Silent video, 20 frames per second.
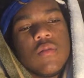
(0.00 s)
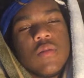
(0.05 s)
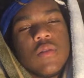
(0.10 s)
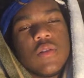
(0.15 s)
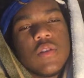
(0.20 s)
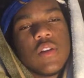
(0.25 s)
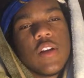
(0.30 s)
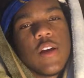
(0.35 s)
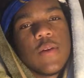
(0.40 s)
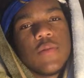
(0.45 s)

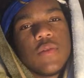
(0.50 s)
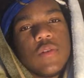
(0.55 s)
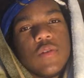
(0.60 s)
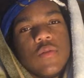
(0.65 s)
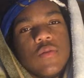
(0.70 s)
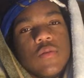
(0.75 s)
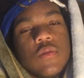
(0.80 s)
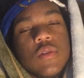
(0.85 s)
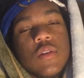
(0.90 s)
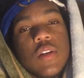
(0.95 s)
was an
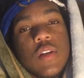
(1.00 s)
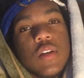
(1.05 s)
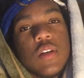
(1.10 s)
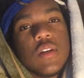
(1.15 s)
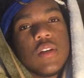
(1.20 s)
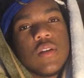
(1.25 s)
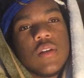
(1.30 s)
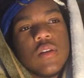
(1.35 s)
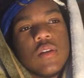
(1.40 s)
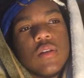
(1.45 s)
absolute
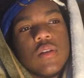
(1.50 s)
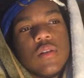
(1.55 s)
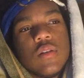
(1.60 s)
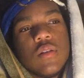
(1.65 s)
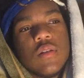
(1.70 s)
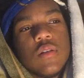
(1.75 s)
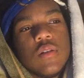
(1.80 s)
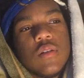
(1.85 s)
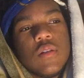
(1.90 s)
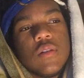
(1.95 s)
dick.
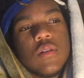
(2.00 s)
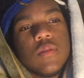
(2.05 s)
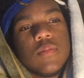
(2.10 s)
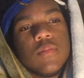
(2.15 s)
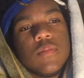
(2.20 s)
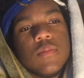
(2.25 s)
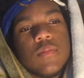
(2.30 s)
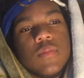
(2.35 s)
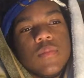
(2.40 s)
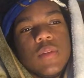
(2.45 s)

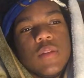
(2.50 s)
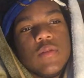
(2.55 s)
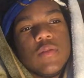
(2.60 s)
He